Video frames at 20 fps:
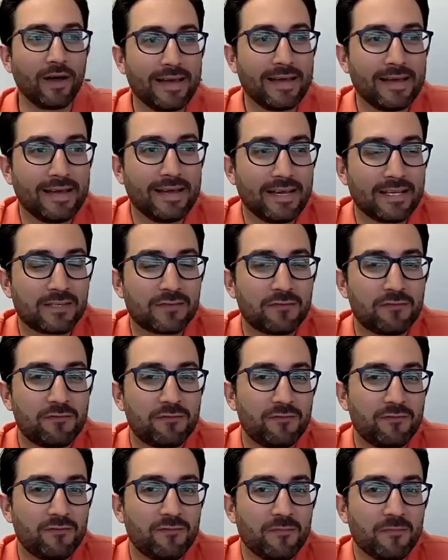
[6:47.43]
so, so so, when
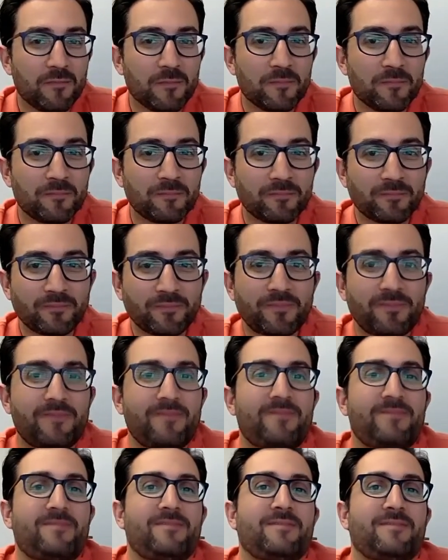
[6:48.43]
i say 8 million
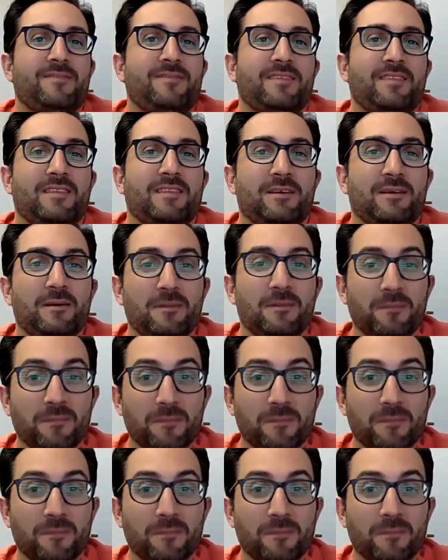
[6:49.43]
people are like whoa but